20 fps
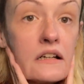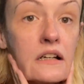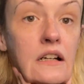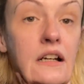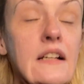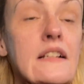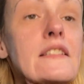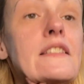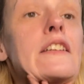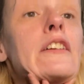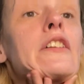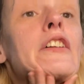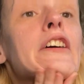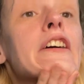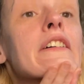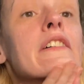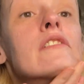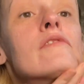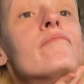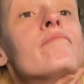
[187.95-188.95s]

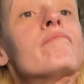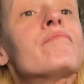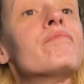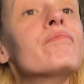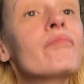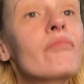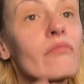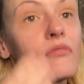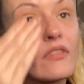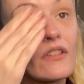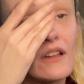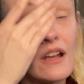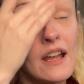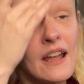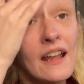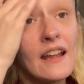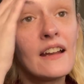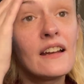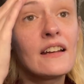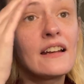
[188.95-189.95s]
concealer,
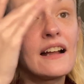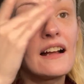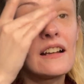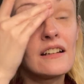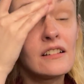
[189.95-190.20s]
and